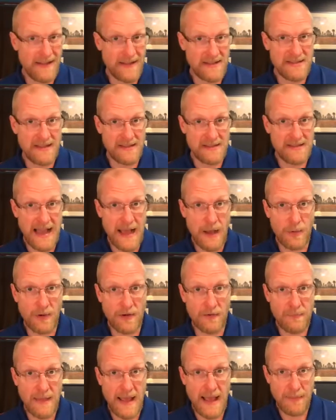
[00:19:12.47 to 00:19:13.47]
That's the
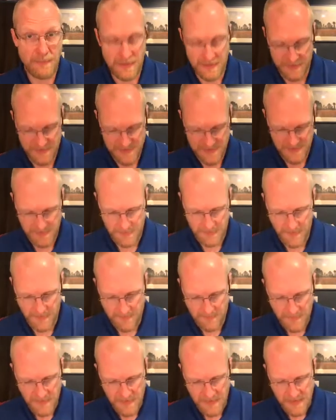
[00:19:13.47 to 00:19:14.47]
Tower of Babylon story.
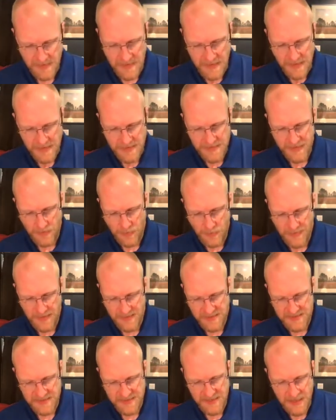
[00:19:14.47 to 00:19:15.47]
So what
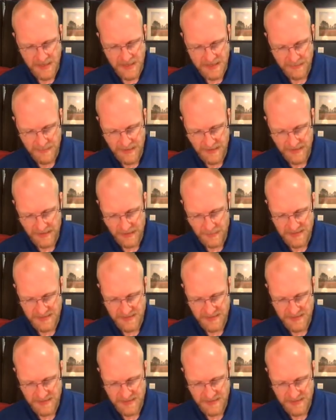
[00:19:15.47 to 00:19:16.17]
is it talking about here?